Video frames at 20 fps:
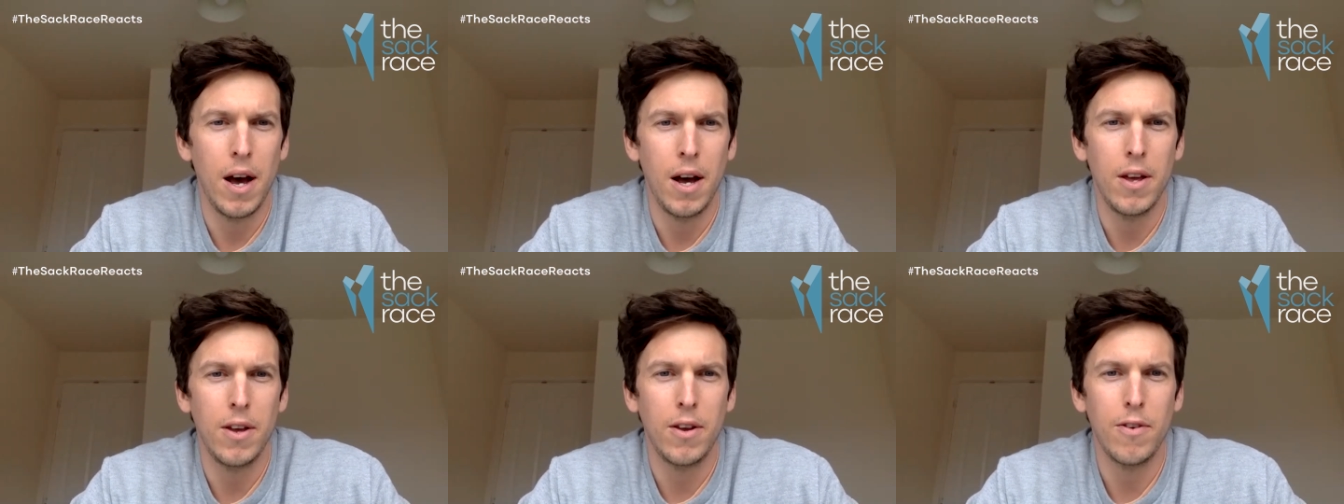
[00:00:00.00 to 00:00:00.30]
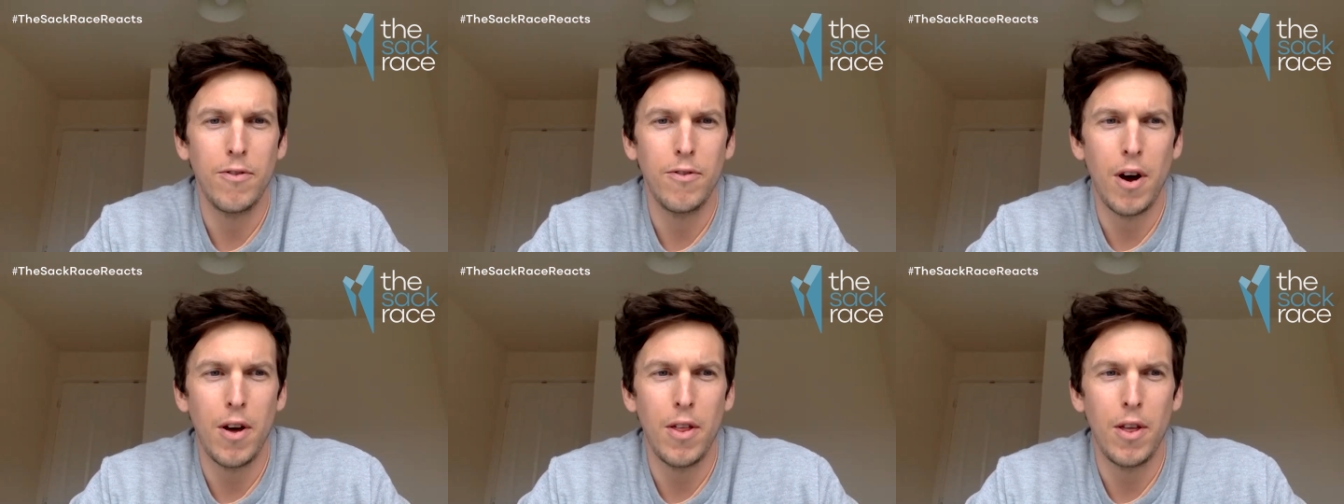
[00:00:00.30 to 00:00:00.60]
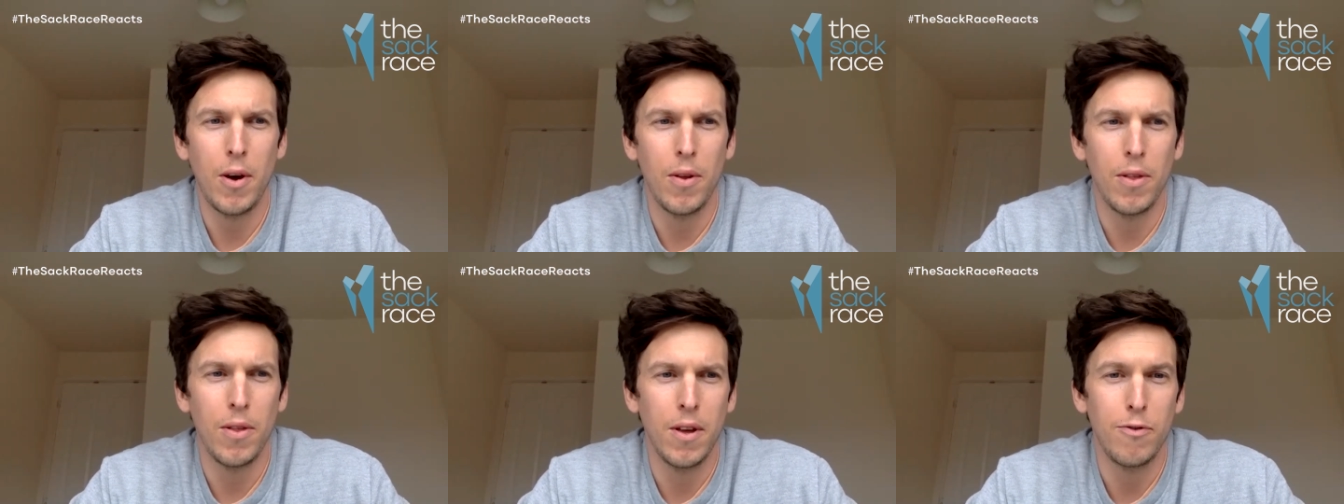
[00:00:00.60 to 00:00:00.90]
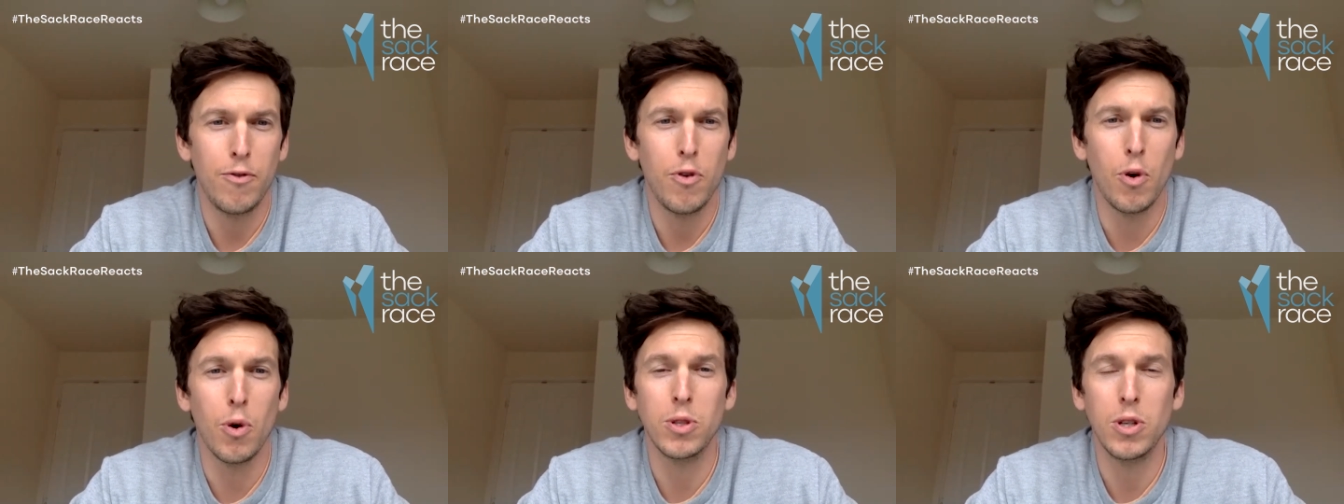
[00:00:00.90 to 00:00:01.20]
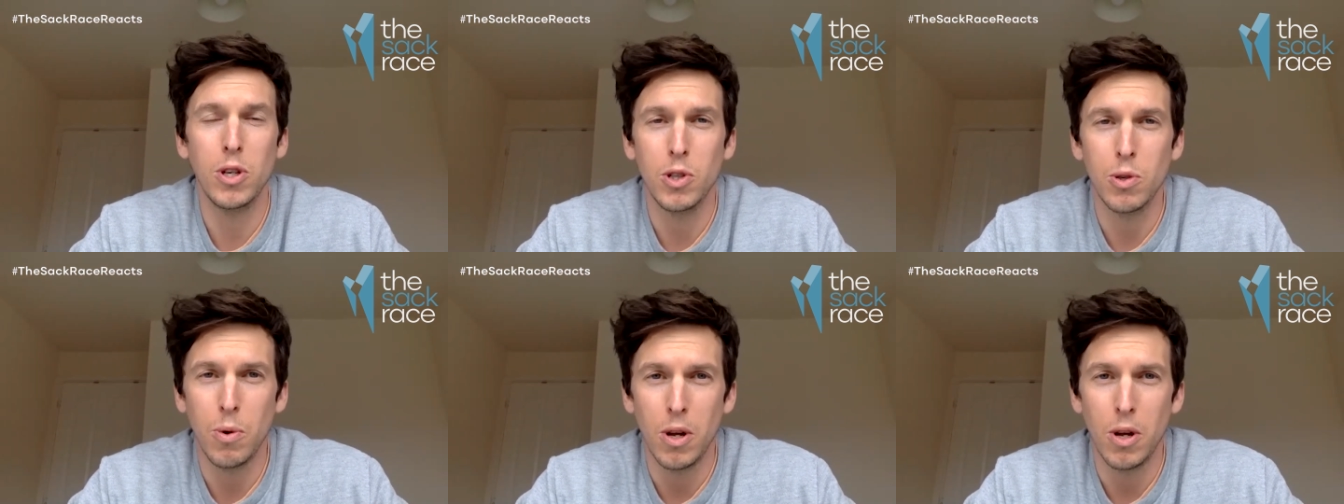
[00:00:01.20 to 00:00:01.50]
You can find that on the
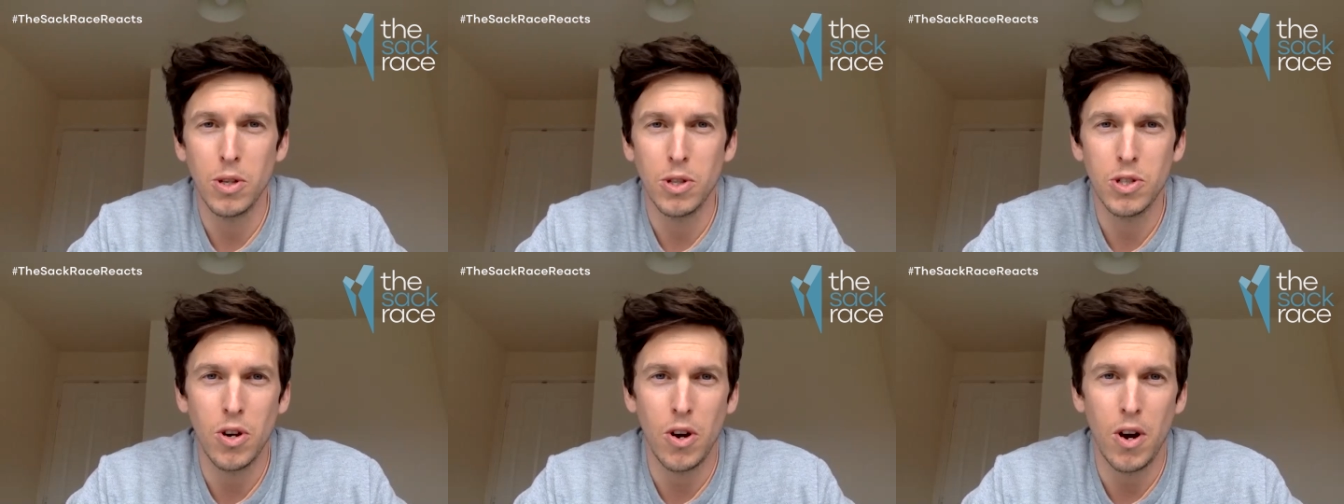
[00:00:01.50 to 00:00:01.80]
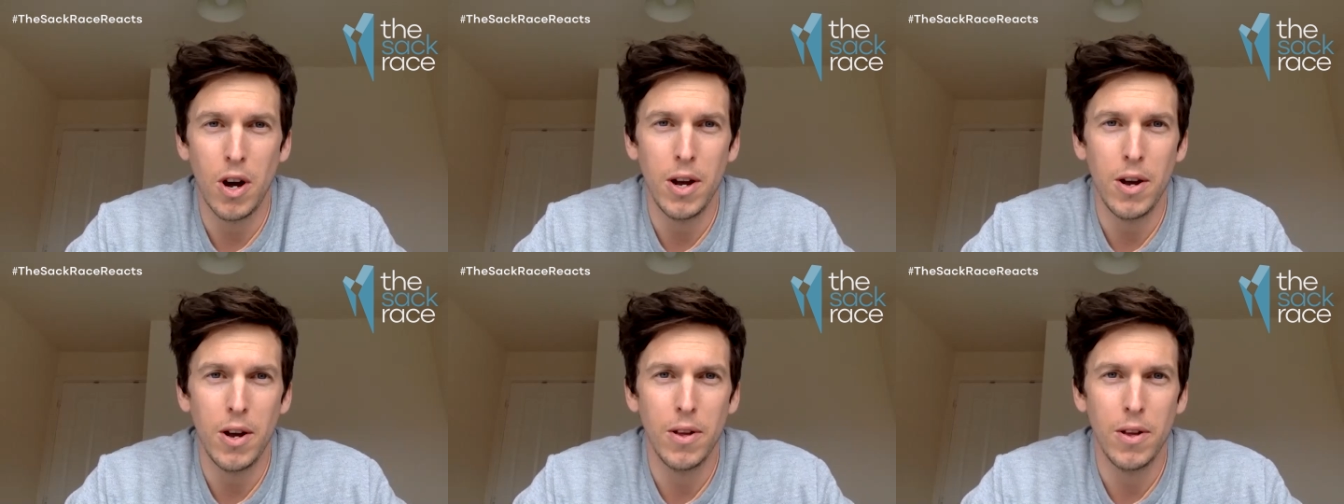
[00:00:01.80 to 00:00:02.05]
14-1, sorry,